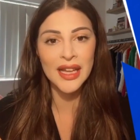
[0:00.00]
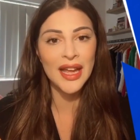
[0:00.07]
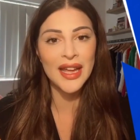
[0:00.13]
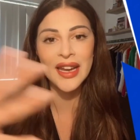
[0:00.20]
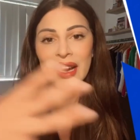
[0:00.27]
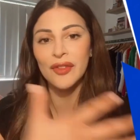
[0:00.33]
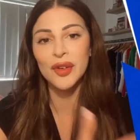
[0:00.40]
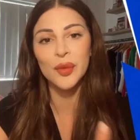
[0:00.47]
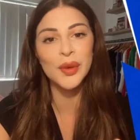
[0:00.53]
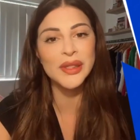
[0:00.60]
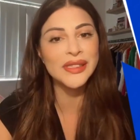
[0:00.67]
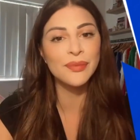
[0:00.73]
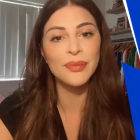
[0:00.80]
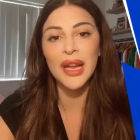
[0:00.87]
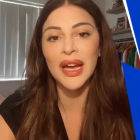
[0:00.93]
in
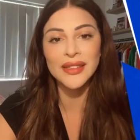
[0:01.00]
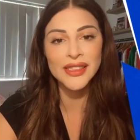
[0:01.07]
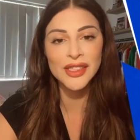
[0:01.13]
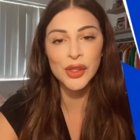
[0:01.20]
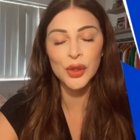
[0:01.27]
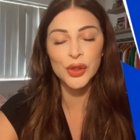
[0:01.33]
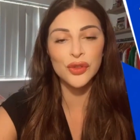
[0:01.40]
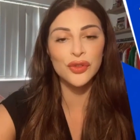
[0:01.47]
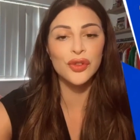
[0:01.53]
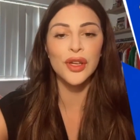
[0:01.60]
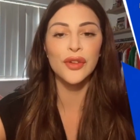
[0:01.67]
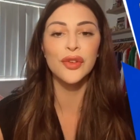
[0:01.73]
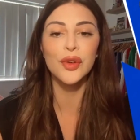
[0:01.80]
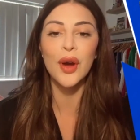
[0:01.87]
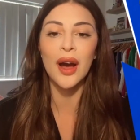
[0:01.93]
everyone's blood. So you,
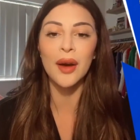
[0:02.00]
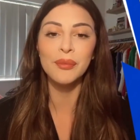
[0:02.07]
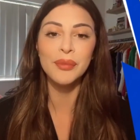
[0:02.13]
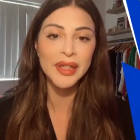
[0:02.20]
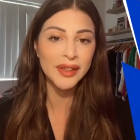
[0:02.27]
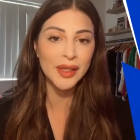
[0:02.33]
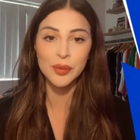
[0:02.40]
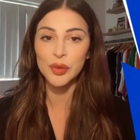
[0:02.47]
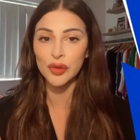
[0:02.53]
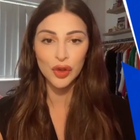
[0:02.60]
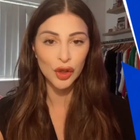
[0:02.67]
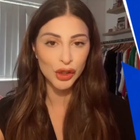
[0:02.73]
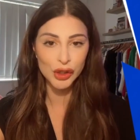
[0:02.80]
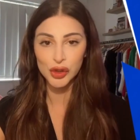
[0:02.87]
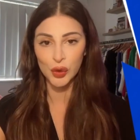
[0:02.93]
if you can't beat them, you've
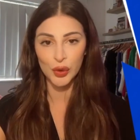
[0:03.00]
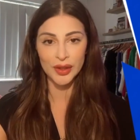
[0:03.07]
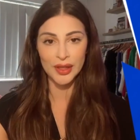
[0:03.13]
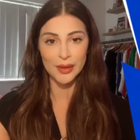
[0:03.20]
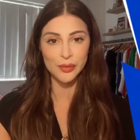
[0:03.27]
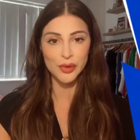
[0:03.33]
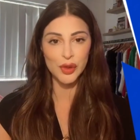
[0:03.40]
got to join them.